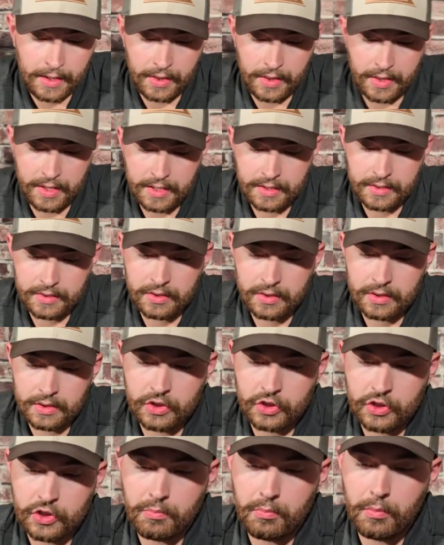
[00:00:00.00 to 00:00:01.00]
This
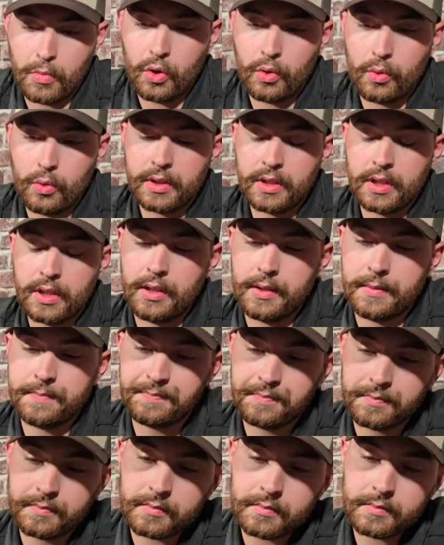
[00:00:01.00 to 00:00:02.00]
smoked
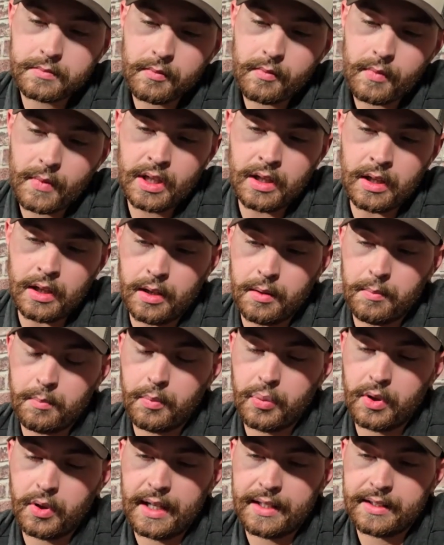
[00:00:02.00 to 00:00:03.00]

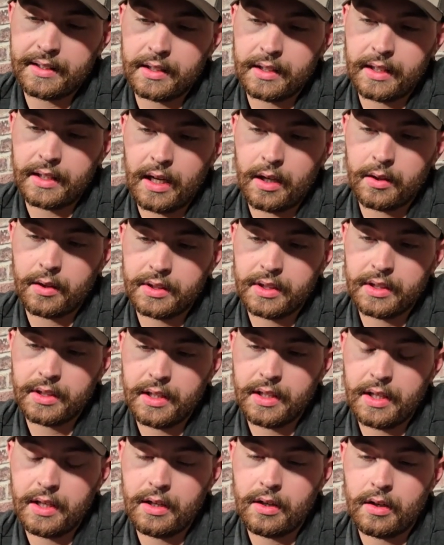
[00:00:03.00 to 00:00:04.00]
plastic
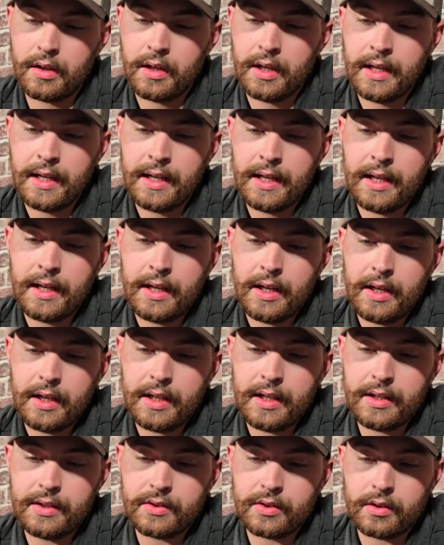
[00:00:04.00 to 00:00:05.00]
housing here
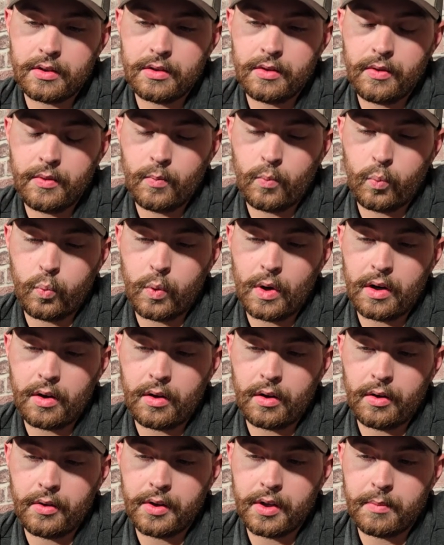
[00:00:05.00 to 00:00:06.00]
is
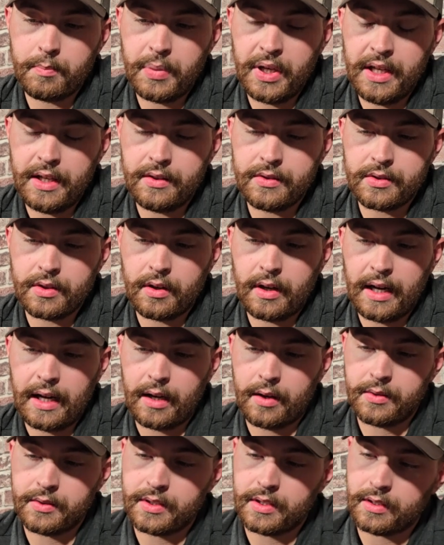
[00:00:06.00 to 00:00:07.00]
where all their pins are
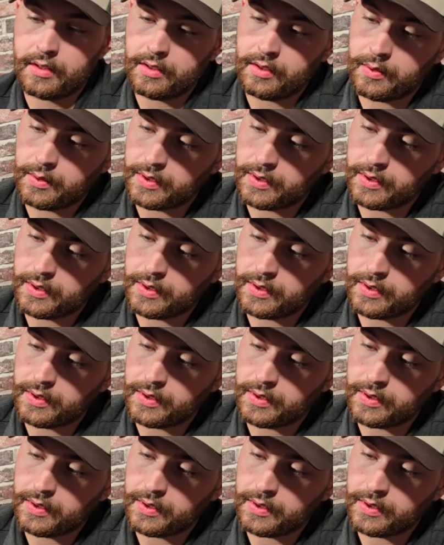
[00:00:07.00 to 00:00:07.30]
housed in.